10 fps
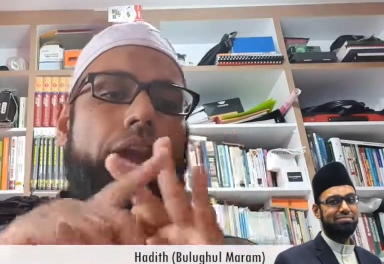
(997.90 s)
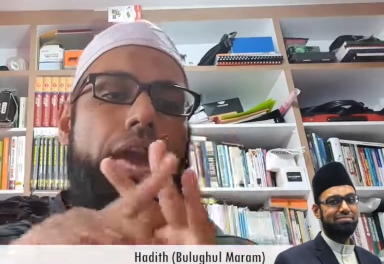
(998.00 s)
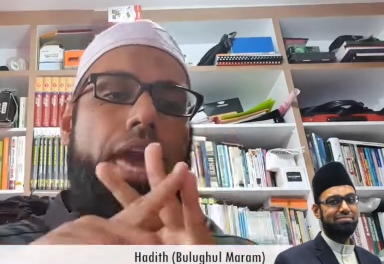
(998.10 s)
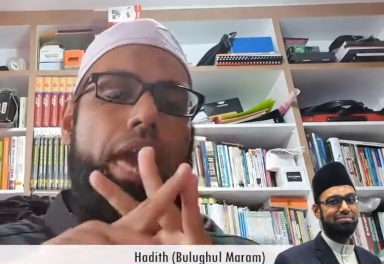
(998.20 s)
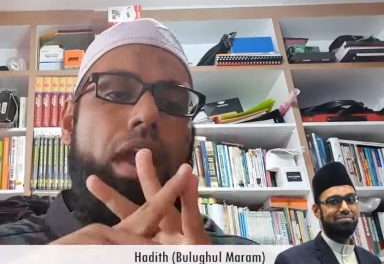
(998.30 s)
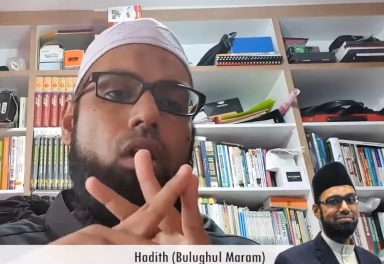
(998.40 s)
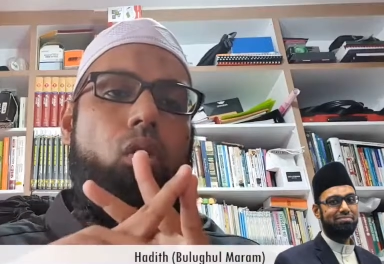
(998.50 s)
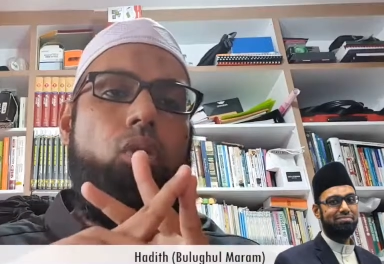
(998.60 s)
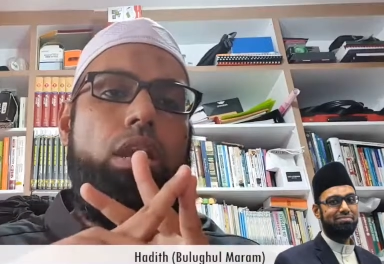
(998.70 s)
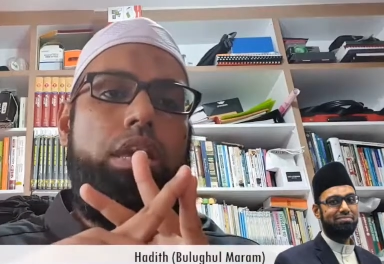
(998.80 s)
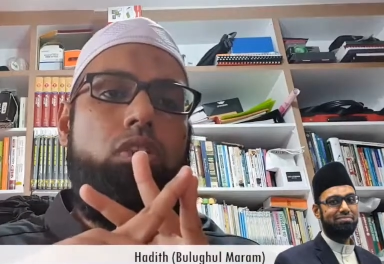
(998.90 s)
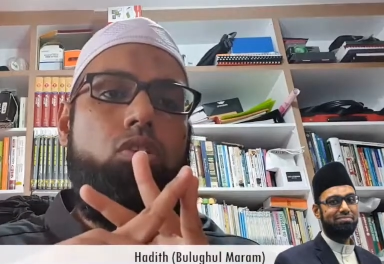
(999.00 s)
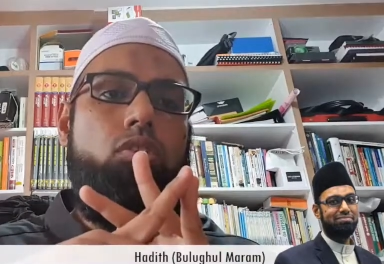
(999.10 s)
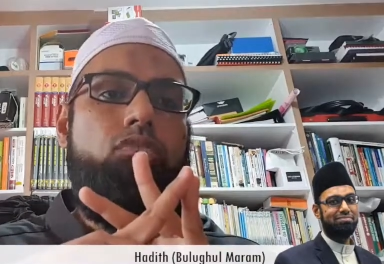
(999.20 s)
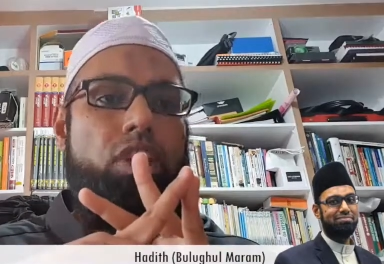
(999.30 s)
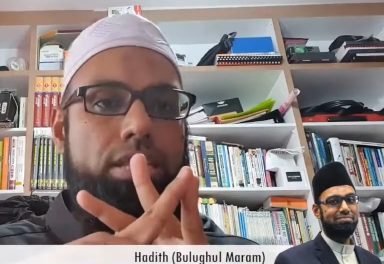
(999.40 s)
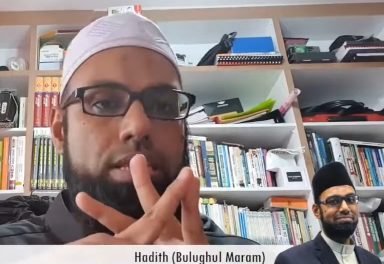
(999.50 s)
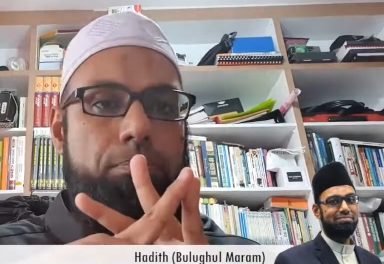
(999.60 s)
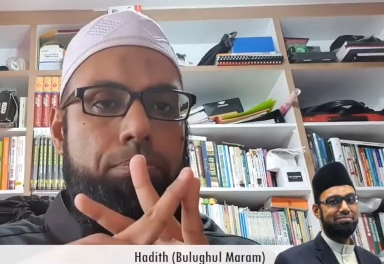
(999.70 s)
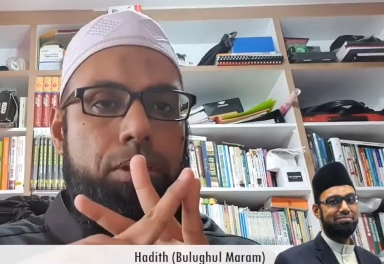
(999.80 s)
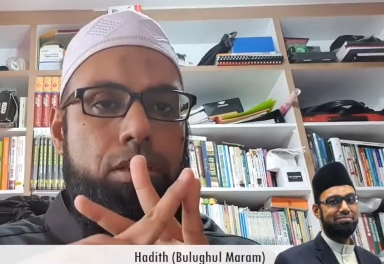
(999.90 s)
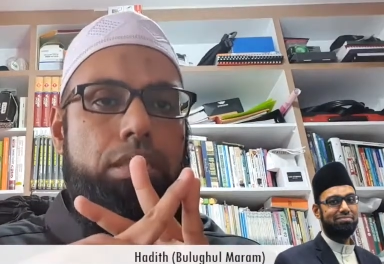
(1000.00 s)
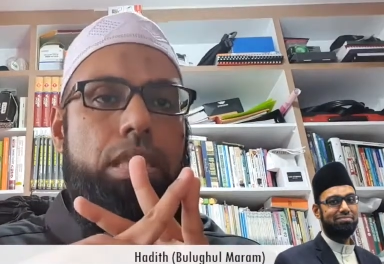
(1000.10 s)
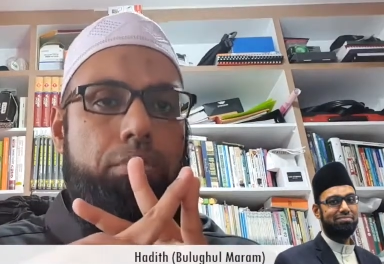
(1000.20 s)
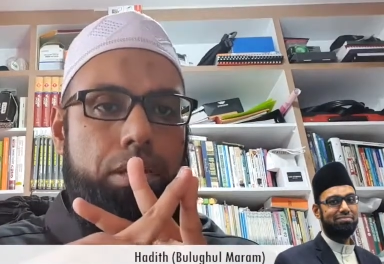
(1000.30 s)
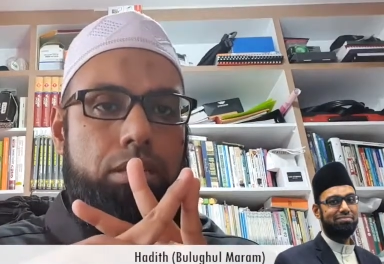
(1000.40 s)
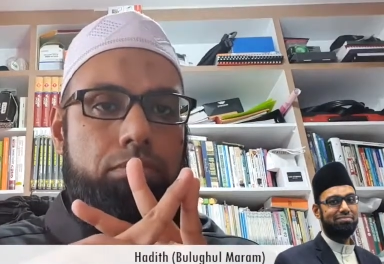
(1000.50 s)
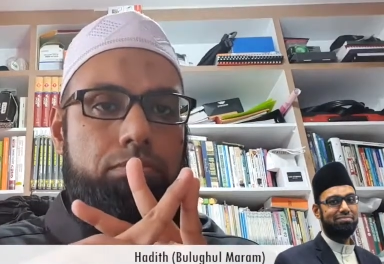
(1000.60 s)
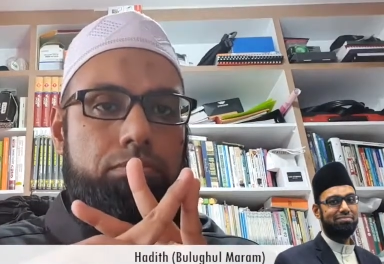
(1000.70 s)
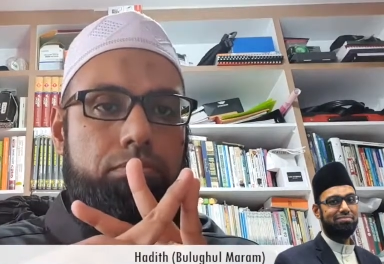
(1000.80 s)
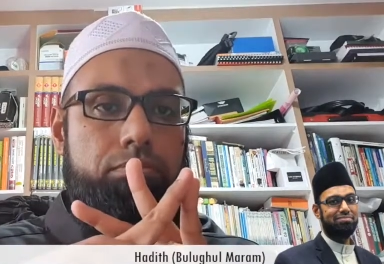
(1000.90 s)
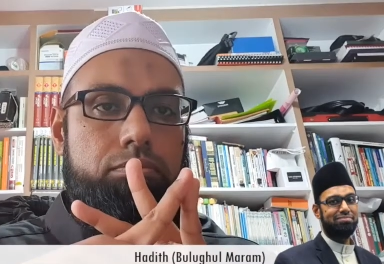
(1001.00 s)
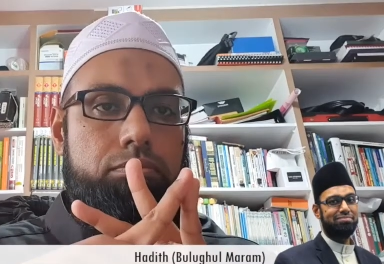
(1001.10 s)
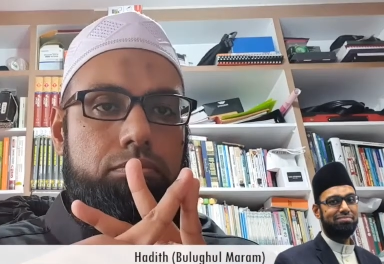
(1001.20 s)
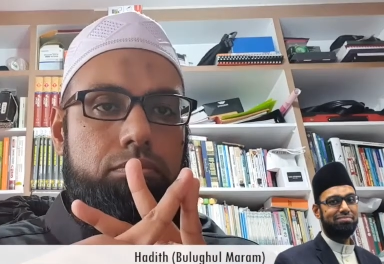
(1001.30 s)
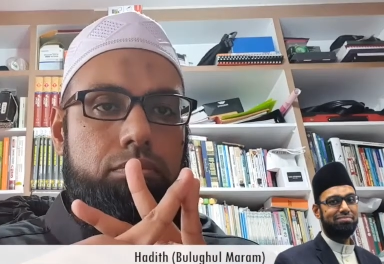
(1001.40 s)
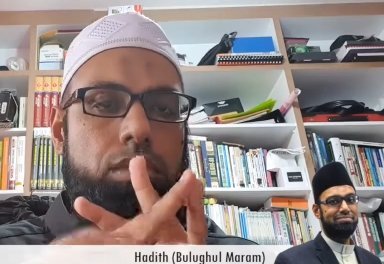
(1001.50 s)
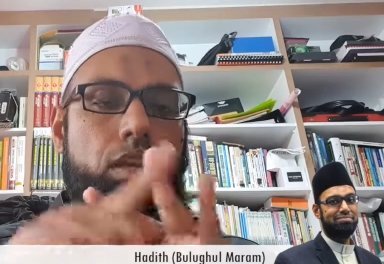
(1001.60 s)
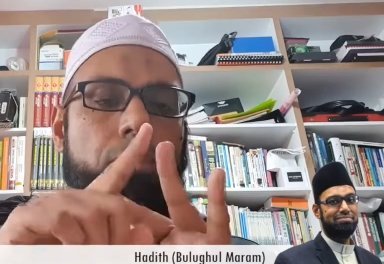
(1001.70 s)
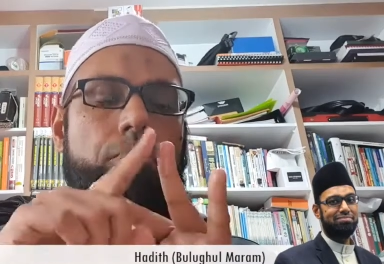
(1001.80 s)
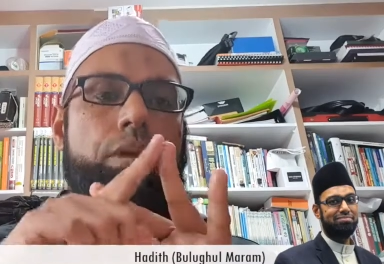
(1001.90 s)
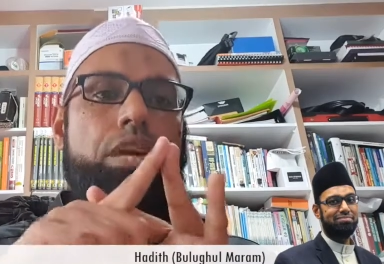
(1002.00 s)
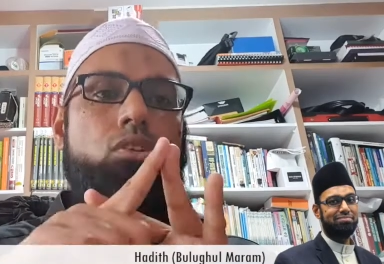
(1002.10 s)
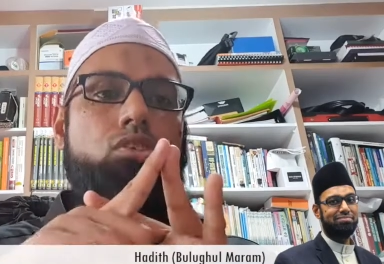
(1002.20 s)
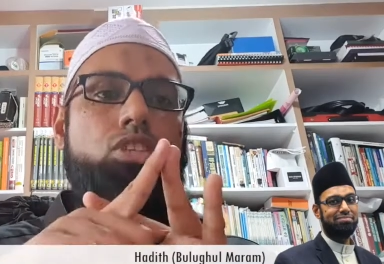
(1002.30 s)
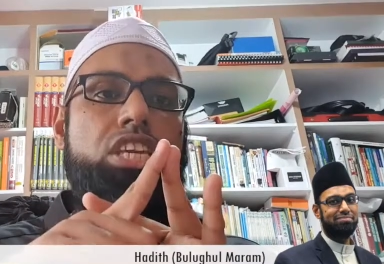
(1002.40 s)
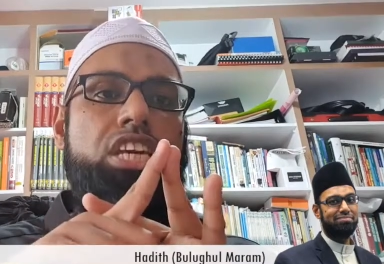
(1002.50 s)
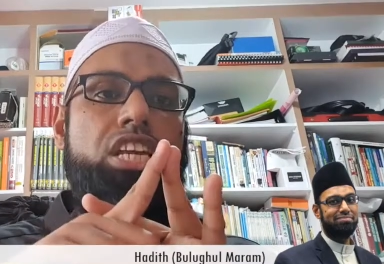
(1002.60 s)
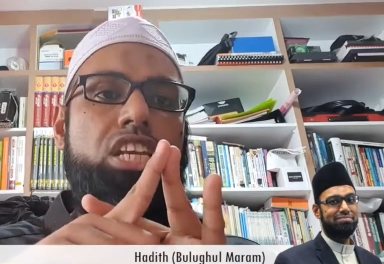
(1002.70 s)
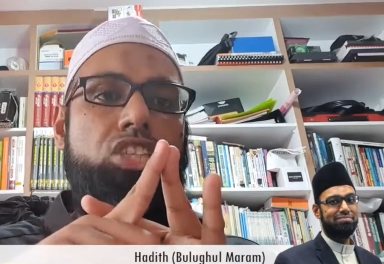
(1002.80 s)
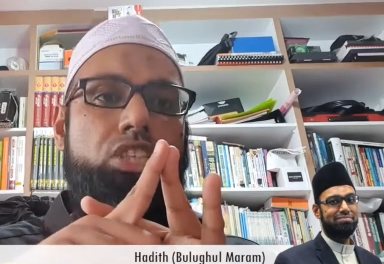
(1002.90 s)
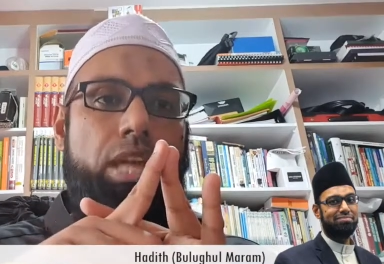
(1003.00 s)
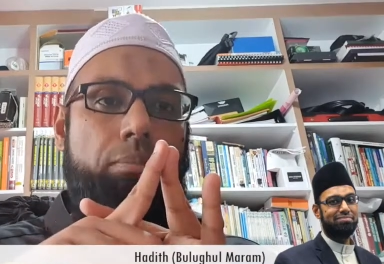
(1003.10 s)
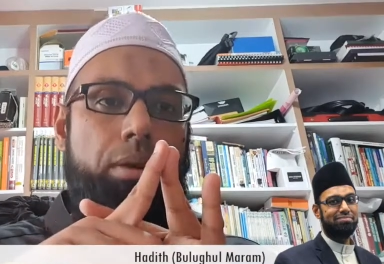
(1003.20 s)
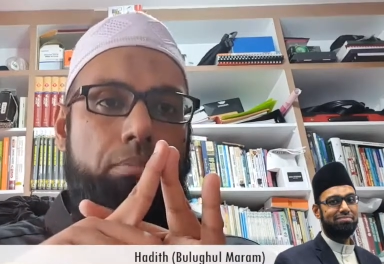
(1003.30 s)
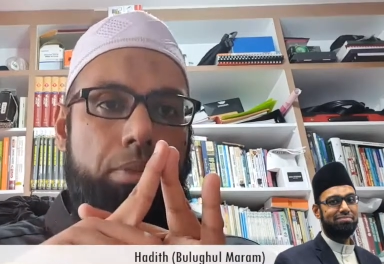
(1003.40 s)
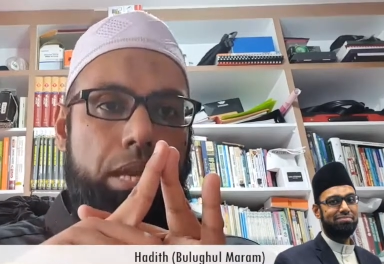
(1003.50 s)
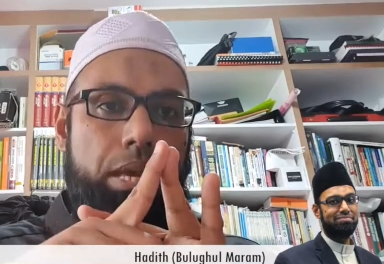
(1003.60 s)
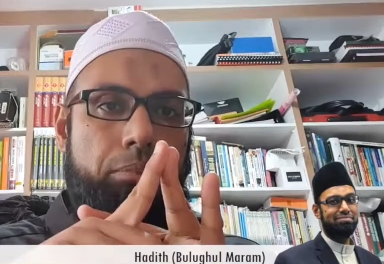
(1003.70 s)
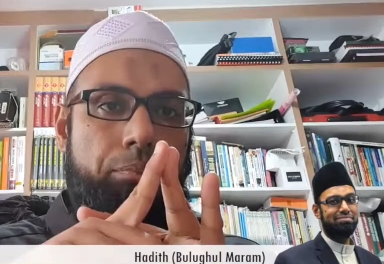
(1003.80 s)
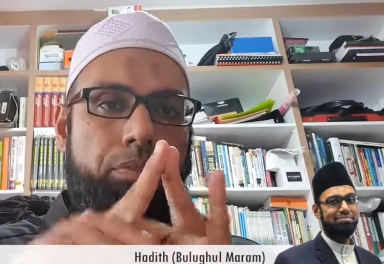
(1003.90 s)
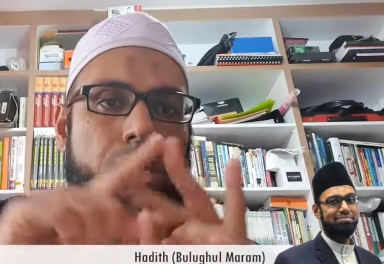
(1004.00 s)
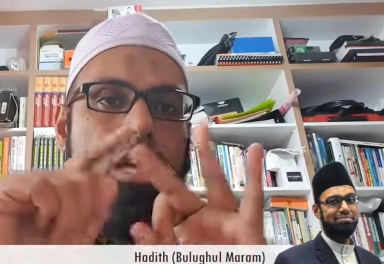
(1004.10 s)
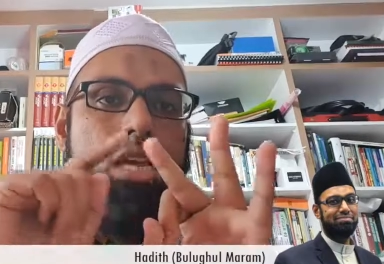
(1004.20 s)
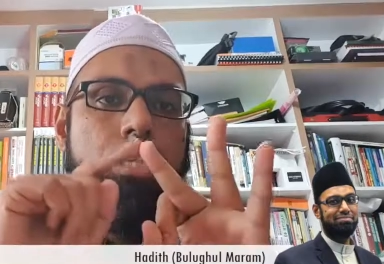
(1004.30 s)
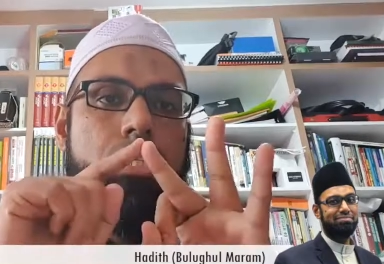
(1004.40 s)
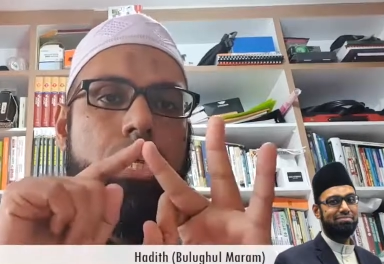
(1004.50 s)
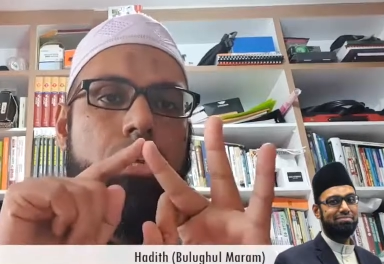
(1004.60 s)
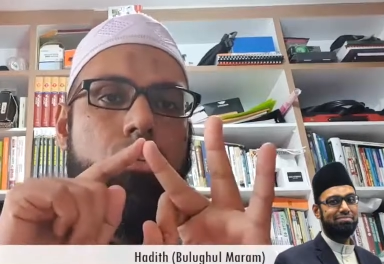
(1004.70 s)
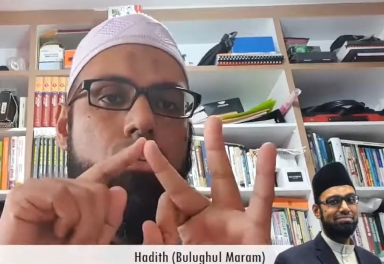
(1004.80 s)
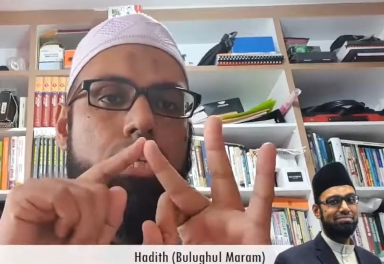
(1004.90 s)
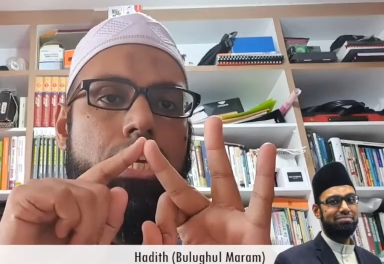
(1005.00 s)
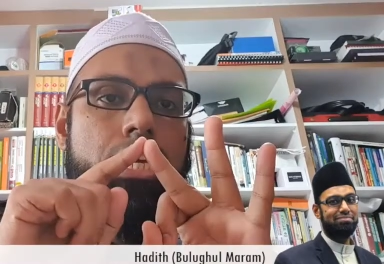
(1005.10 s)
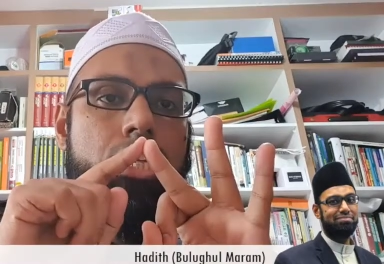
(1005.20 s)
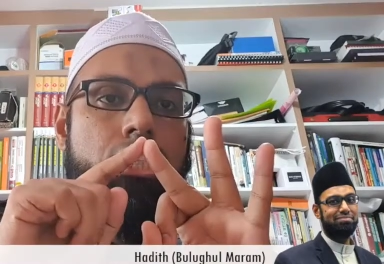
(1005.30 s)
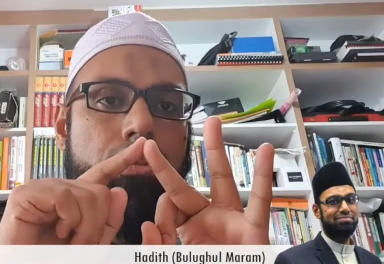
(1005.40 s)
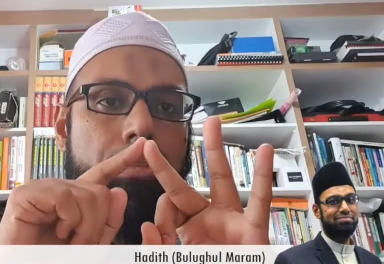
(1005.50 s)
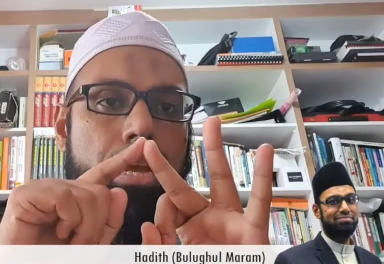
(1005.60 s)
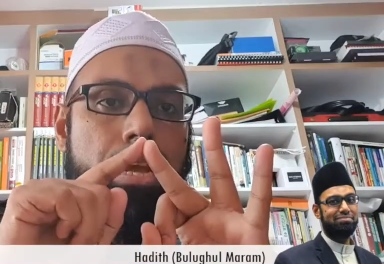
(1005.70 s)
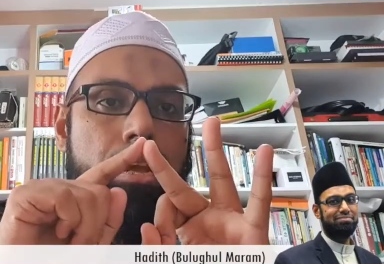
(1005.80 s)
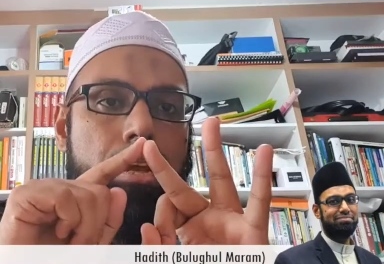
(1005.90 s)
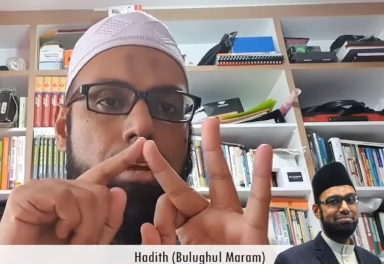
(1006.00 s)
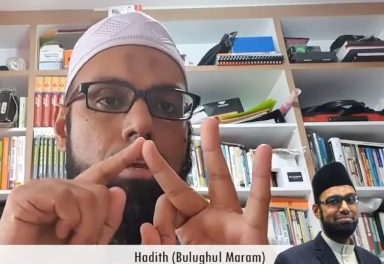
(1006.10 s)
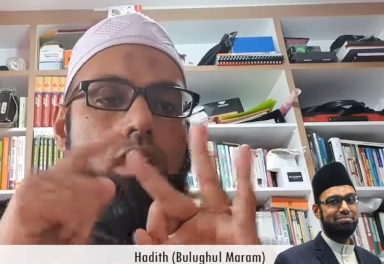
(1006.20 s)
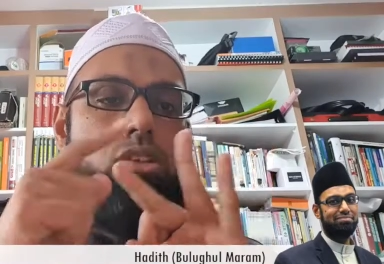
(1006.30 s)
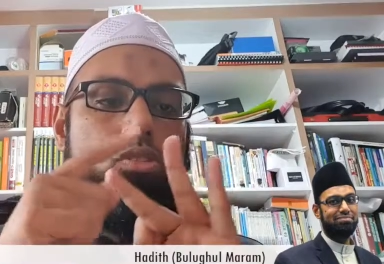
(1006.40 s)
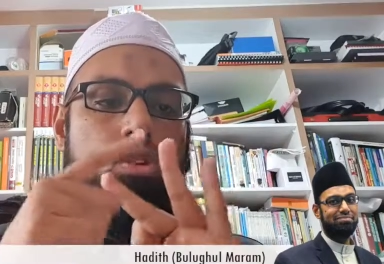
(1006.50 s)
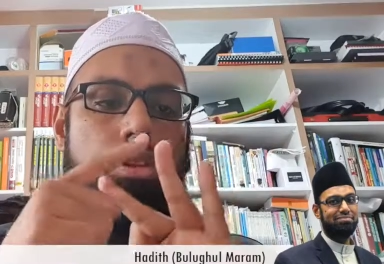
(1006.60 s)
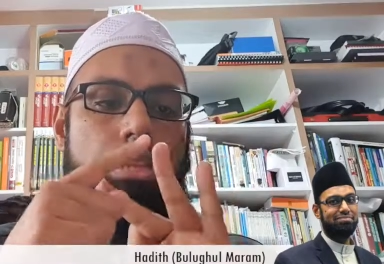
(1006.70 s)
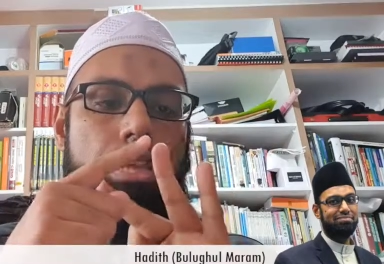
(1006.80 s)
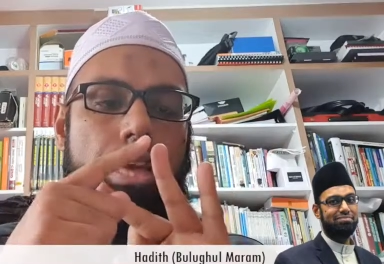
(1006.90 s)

Speaker 1: A only know, for example, Tamil. B knows English, Tamil, Malay. C knows English and Malay. So,